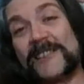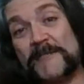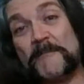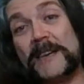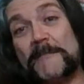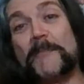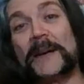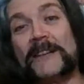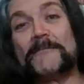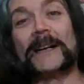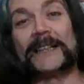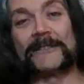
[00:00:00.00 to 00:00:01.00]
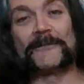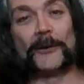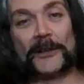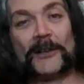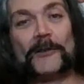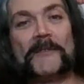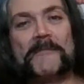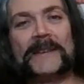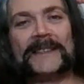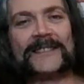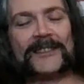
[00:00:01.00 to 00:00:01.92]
It's being paid for the government.